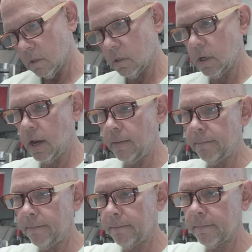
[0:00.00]
Okay,
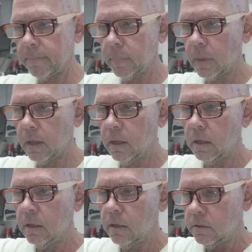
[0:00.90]

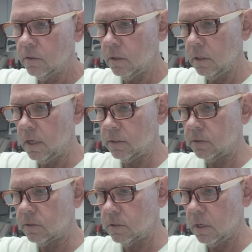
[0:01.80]
so
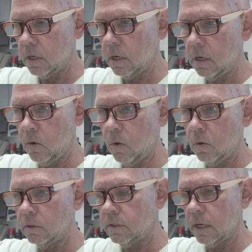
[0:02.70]
let's
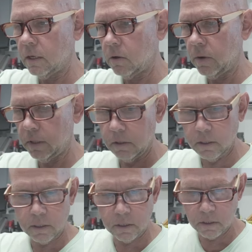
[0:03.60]
we'll take a
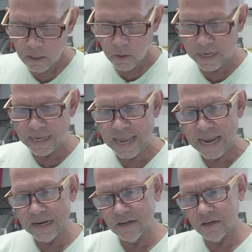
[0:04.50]
quick
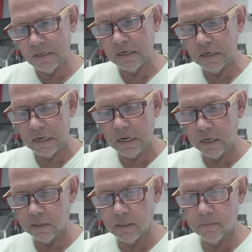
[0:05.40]
gander
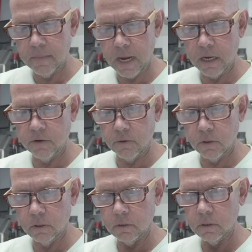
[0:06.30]
at the manual.